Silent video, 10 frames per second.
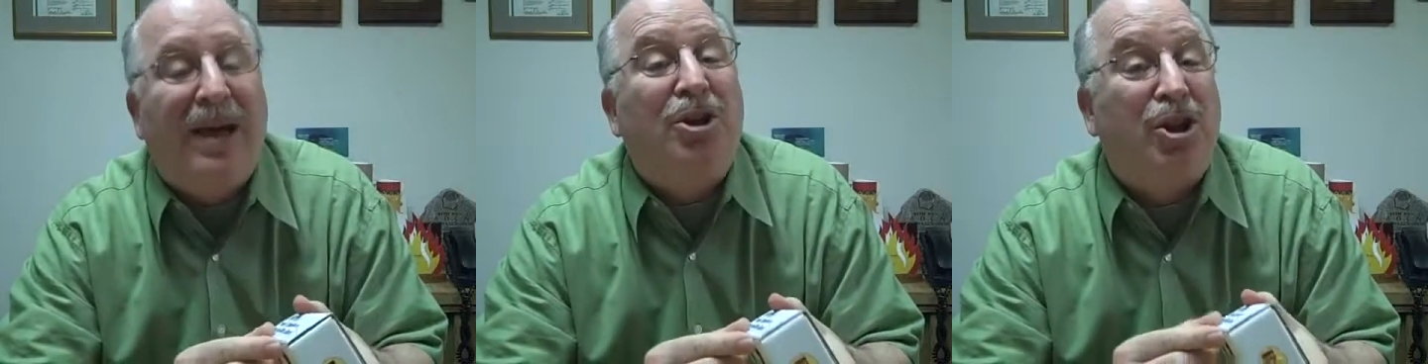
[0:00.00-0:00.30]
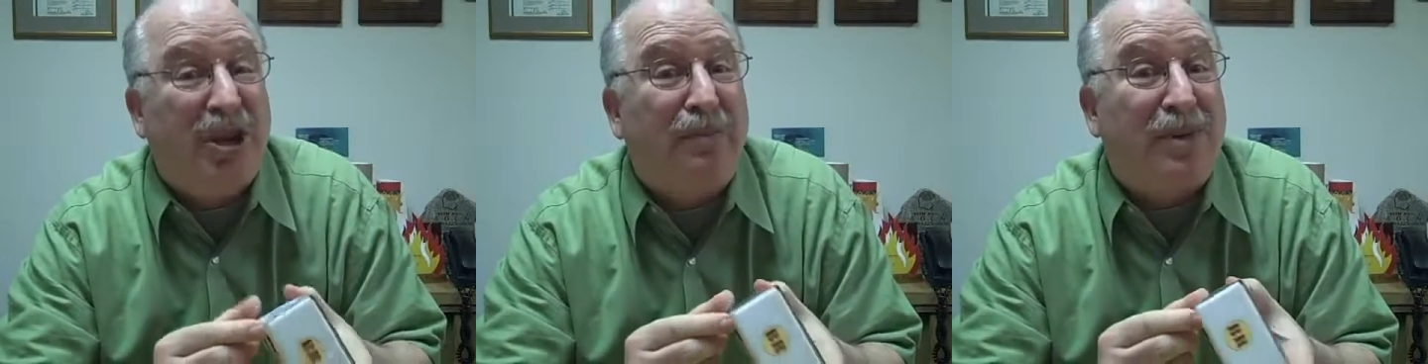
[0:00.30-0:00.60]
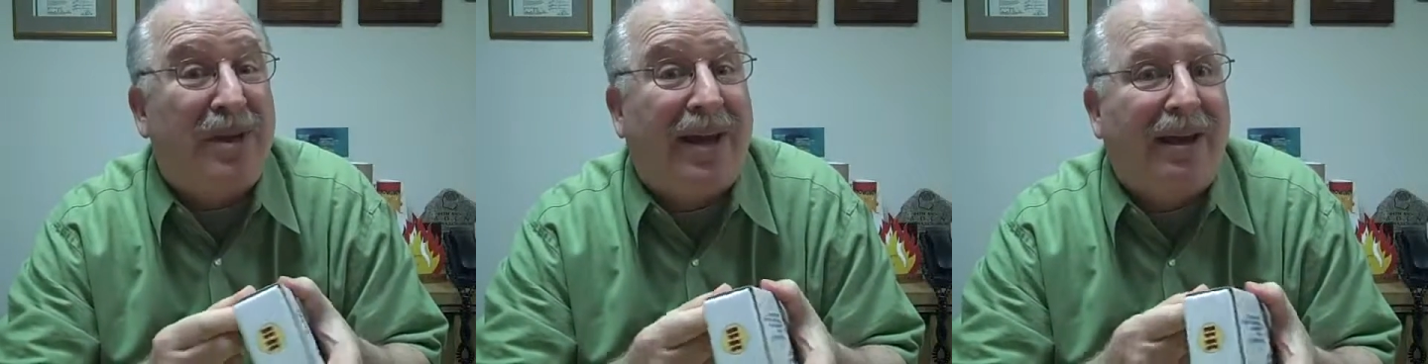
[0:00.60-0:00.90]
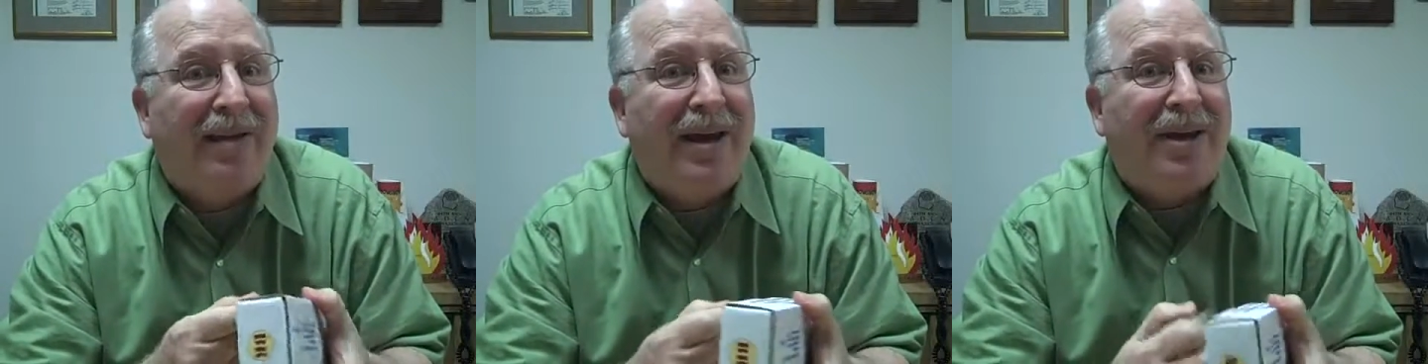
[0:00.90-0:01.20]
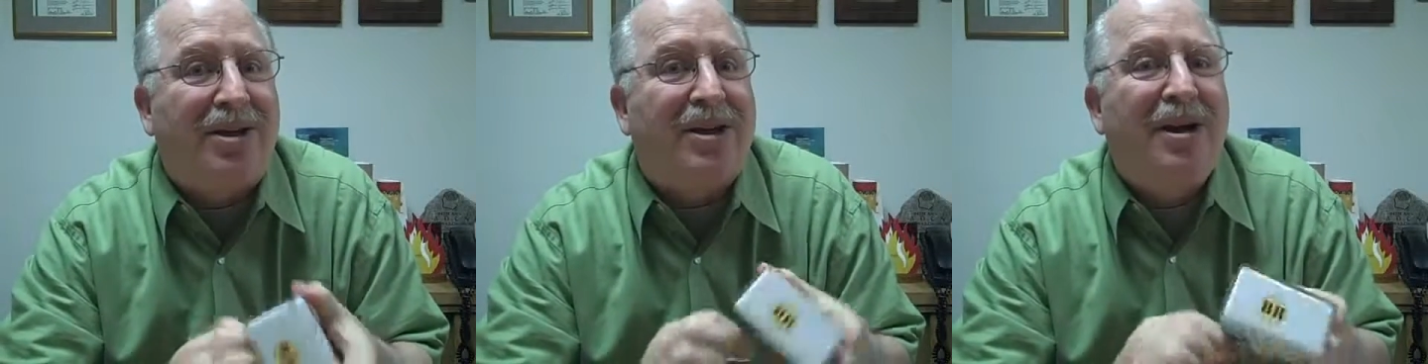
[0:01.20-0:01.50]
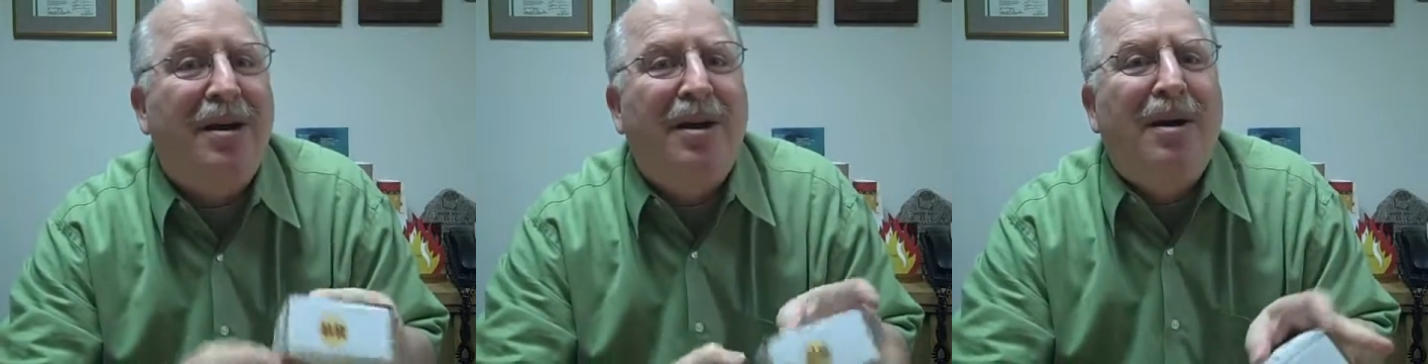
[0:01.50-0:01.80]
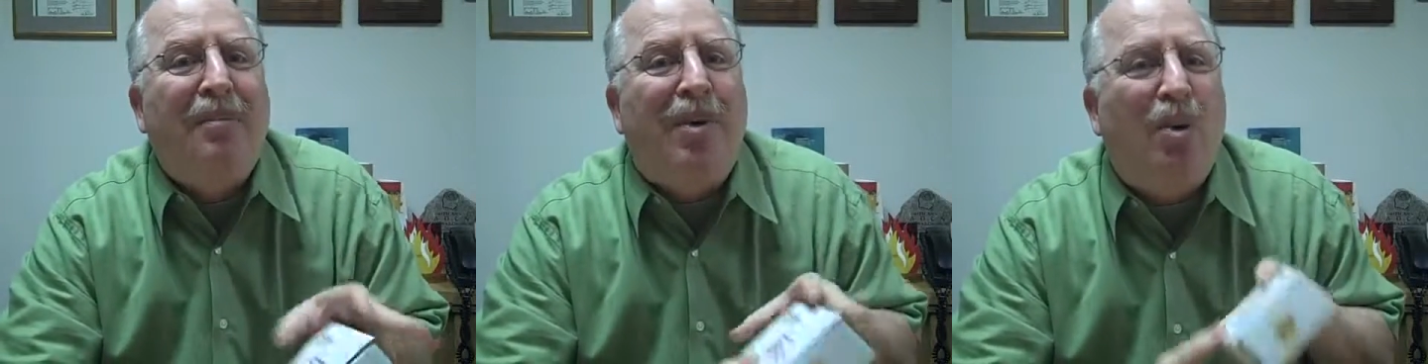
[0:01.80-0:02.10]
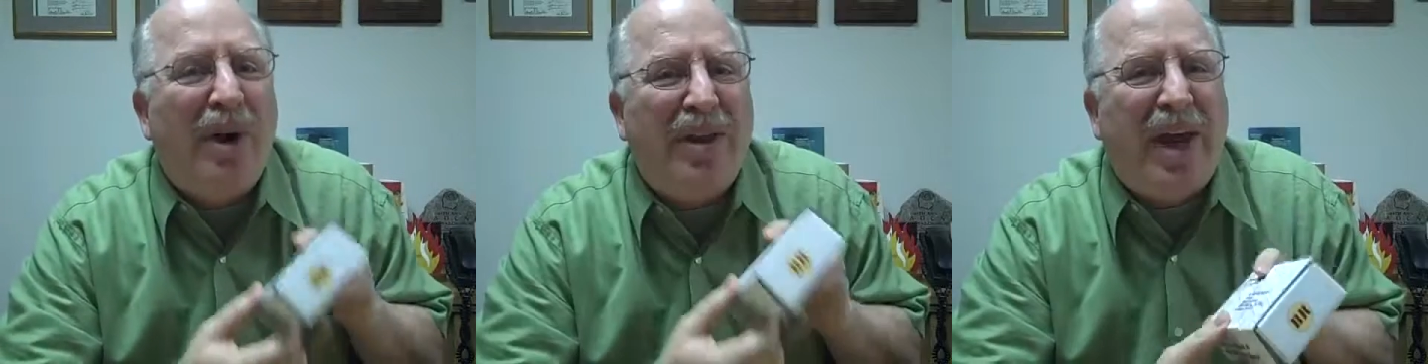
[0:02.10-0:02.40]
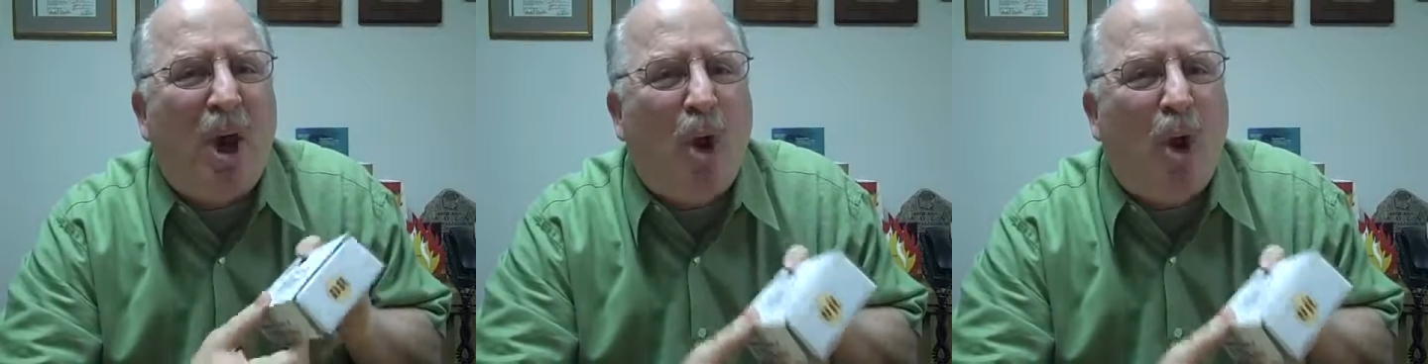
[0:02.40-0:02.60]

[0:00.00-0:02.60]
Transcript: It ships like this, but when they